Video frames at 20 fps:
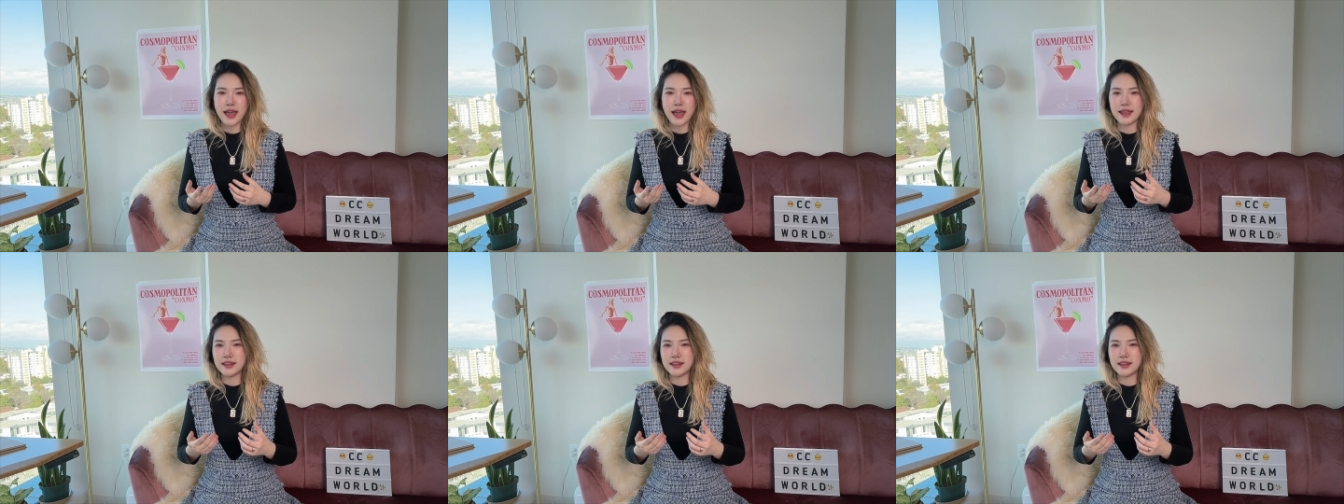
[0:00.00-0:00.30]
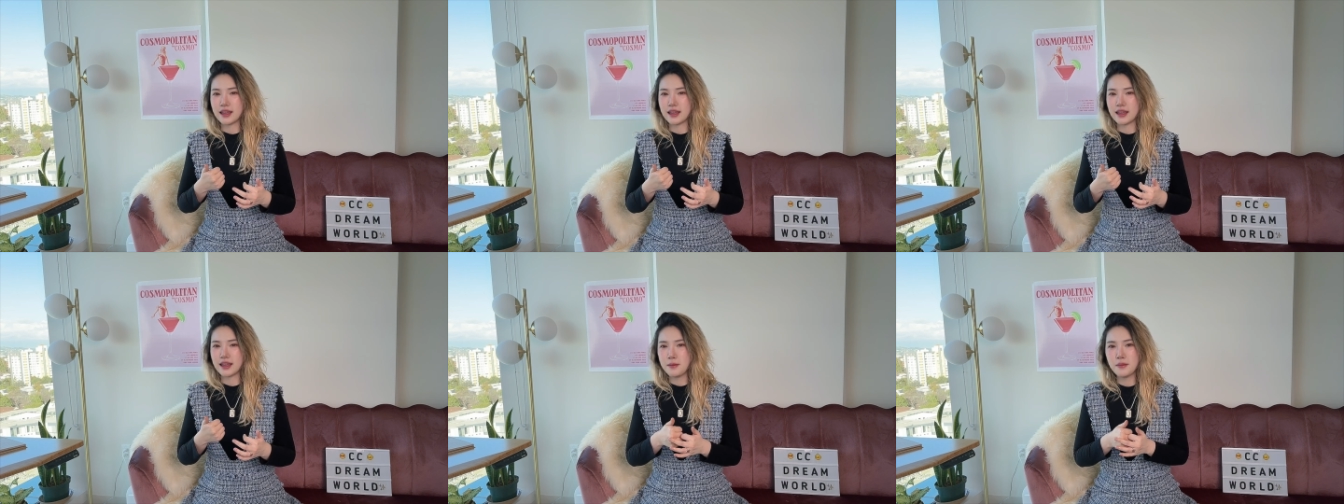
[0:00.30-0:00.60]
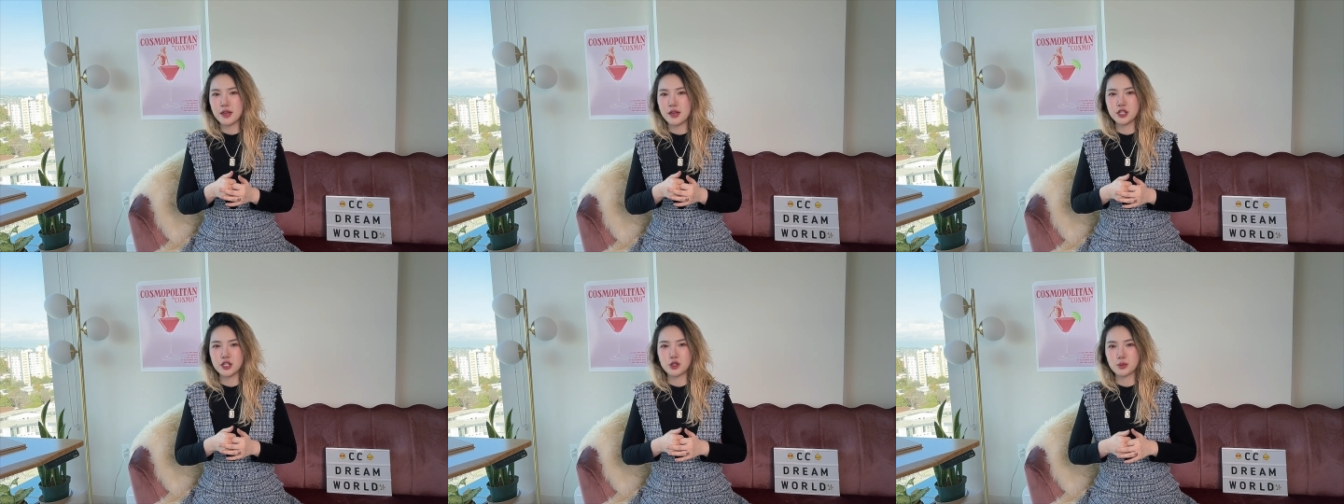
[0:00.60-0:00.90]
and then the
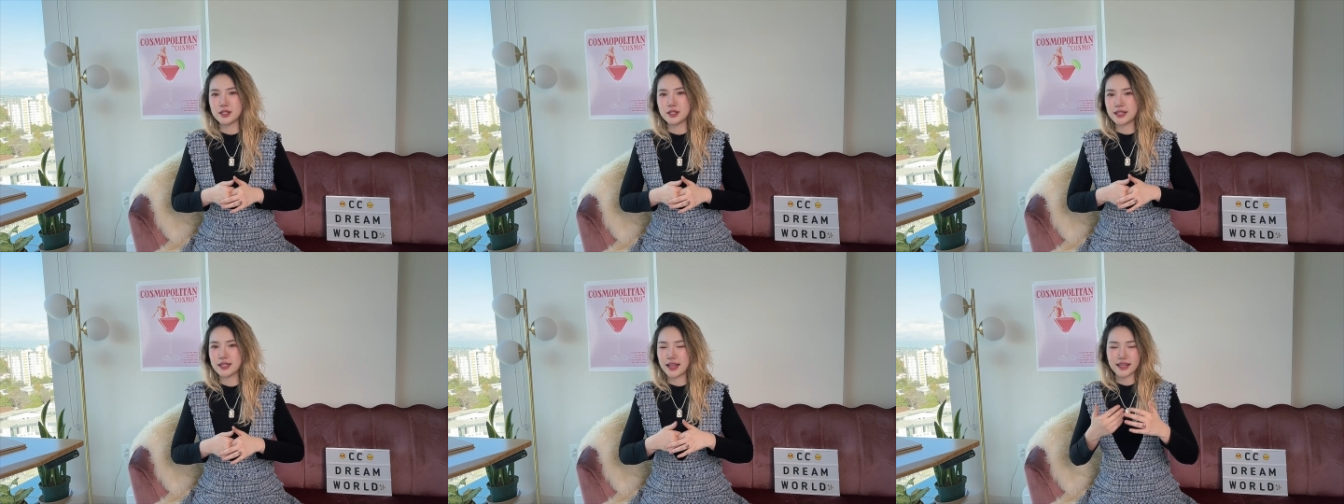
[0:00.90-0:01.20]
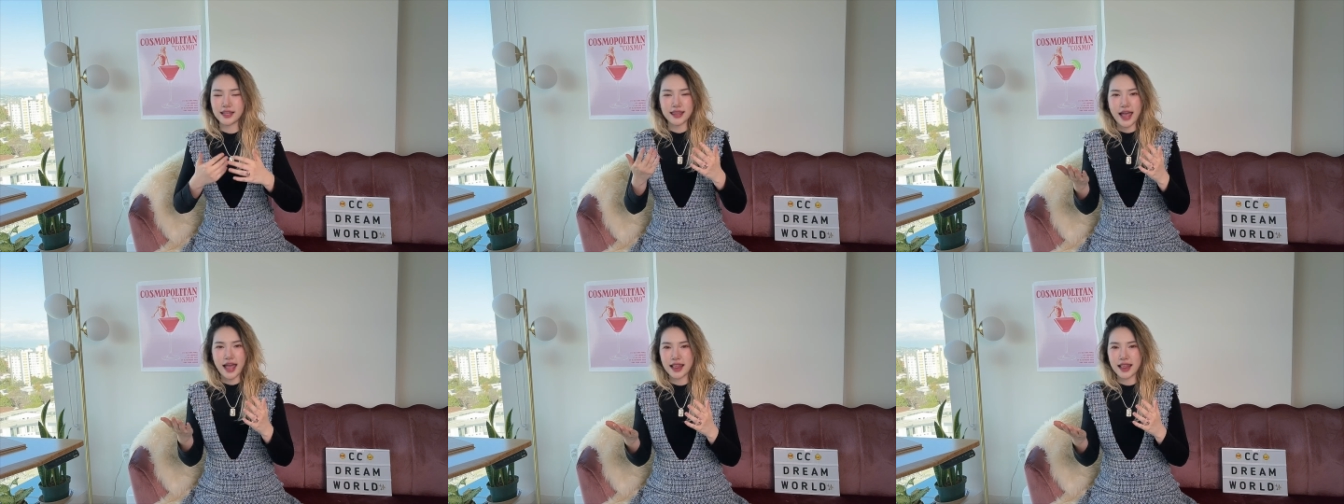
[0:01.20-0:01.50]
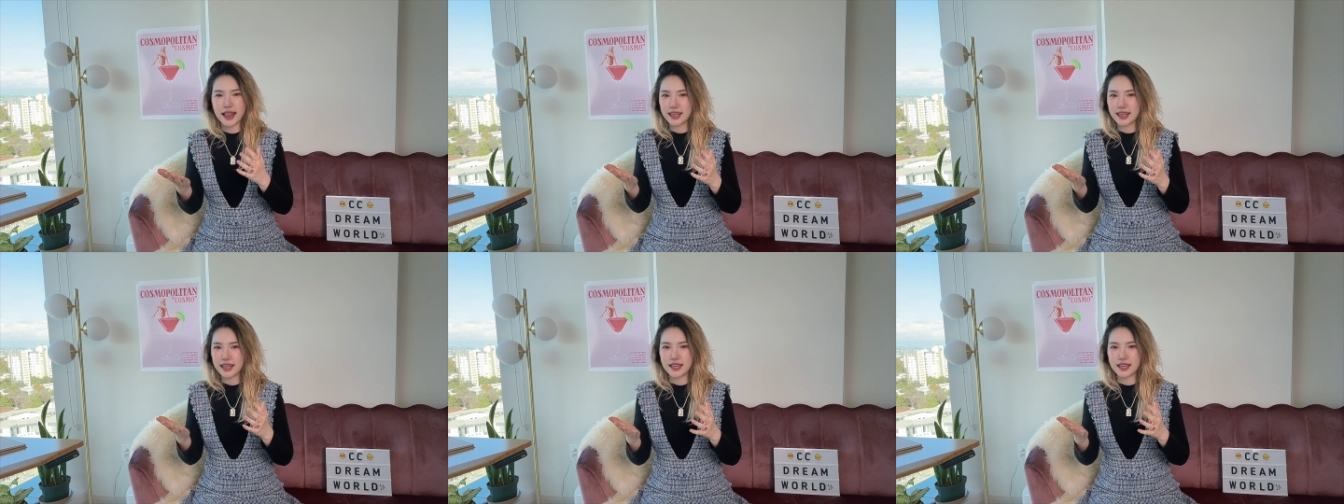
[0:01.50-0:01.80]
image with like
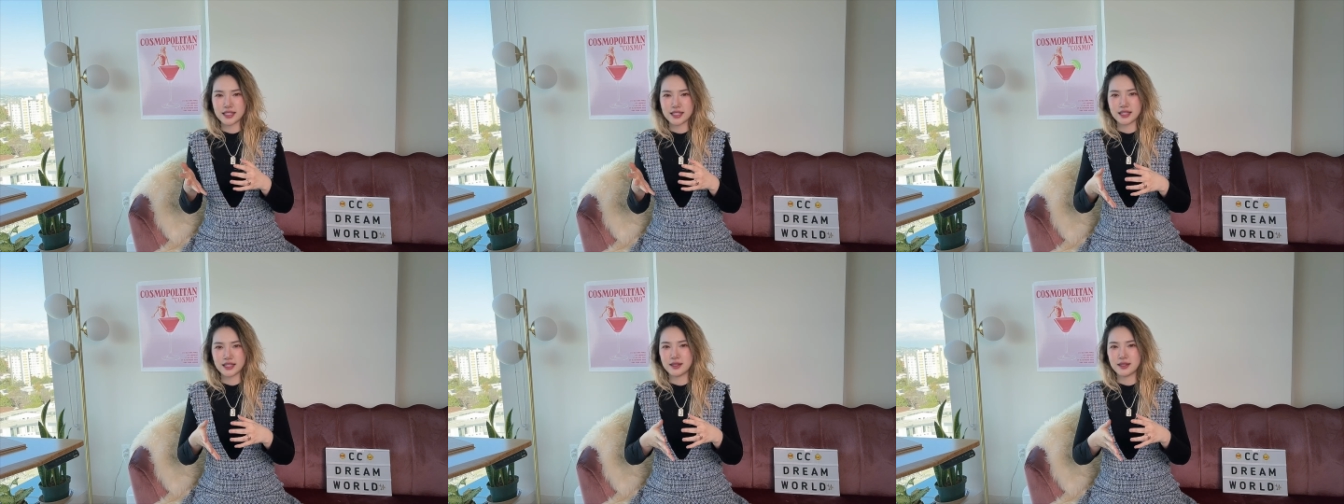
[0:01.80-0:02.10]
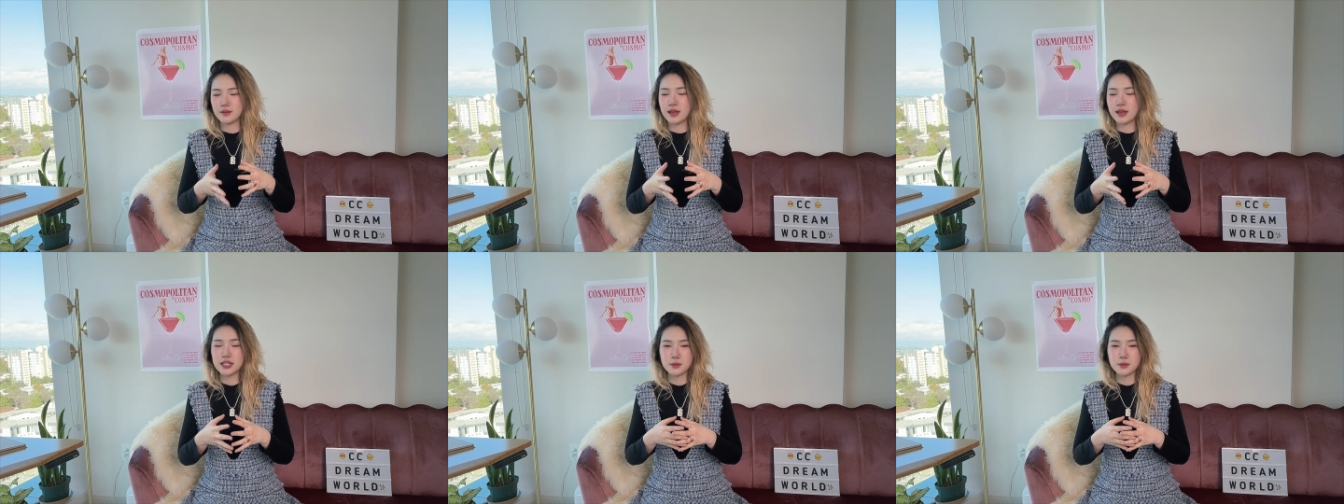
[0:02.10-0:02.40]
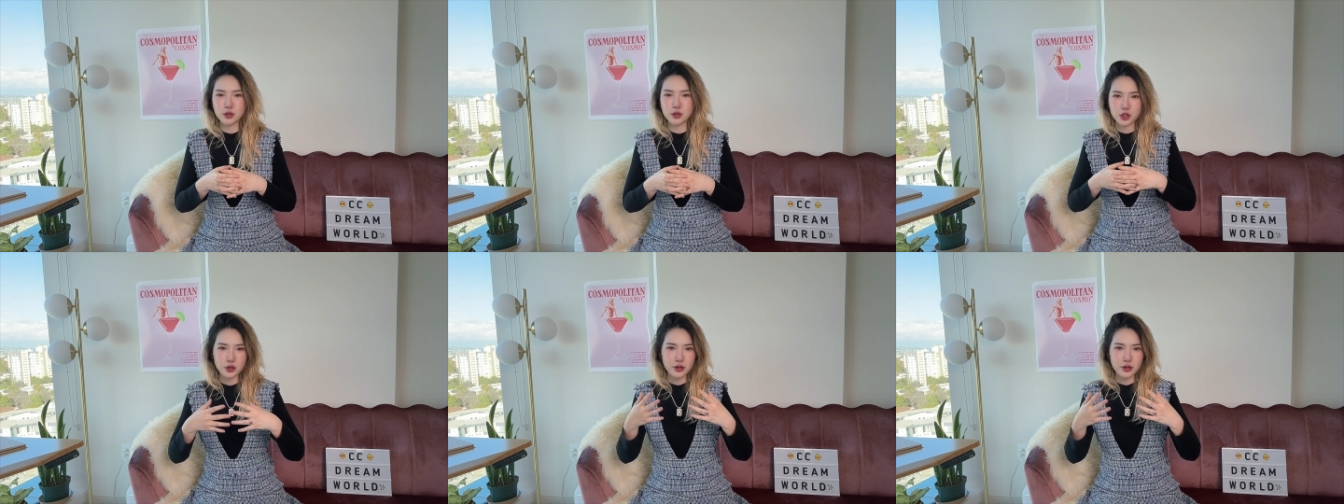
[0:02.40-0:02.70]
DALL-E is
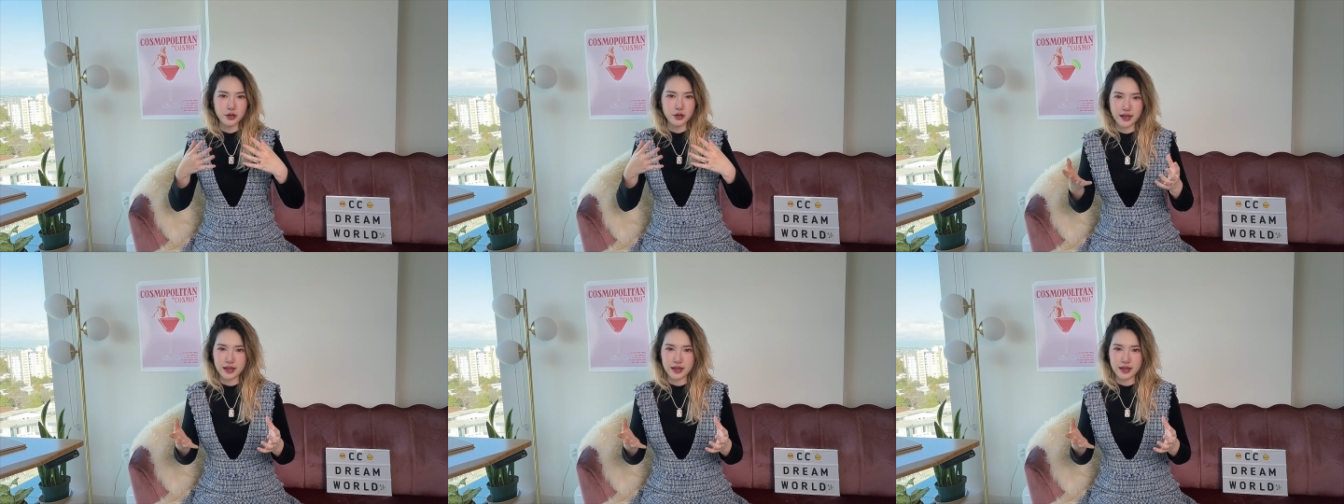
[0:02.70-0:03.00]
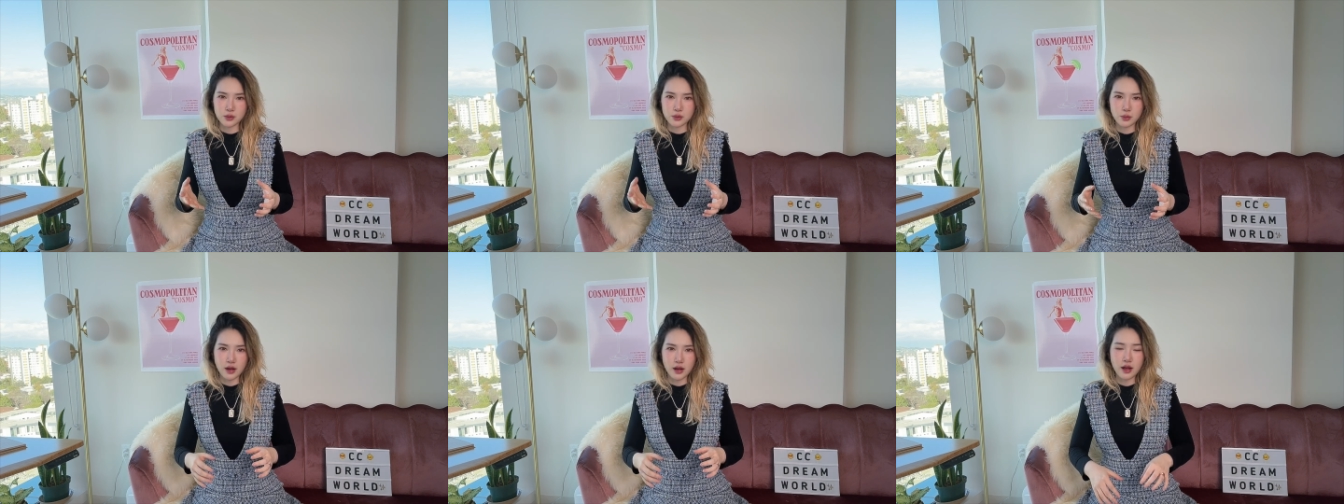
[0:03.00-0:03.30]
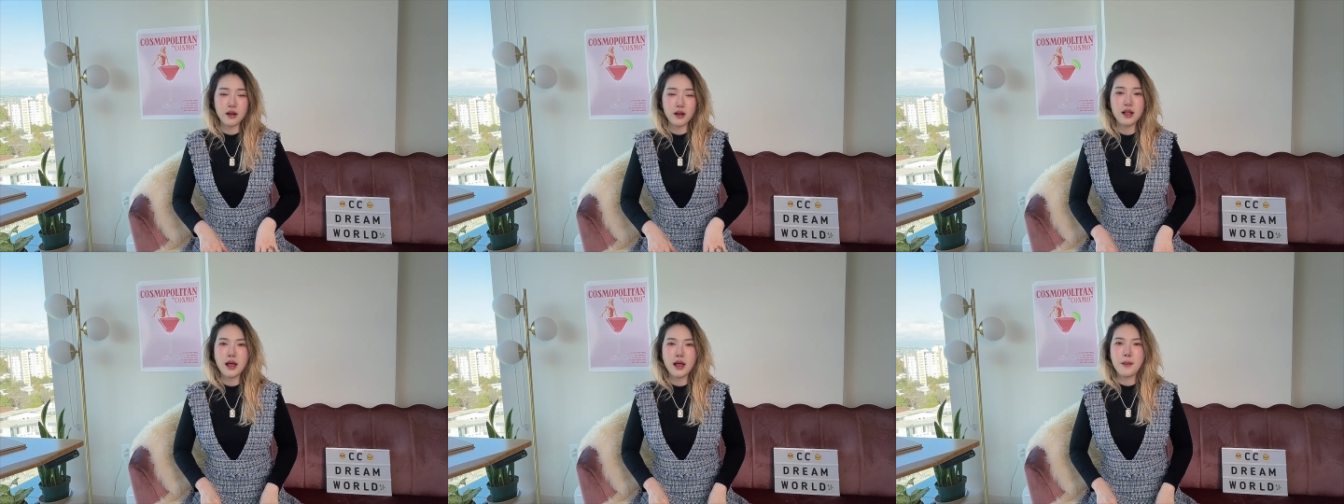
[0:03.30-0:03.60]
maturing as
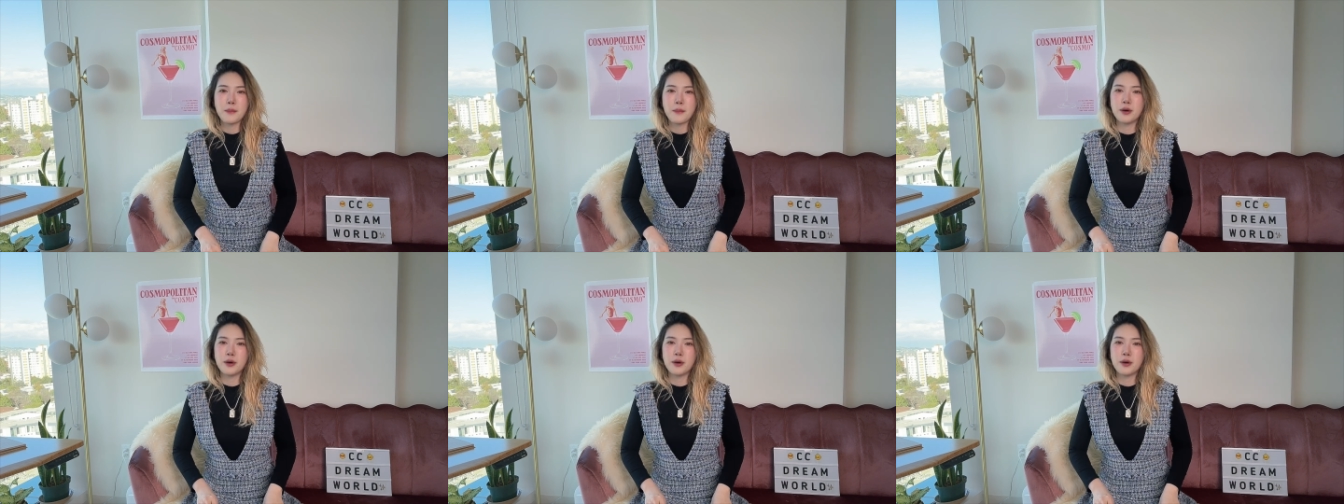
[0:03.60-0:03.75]
well.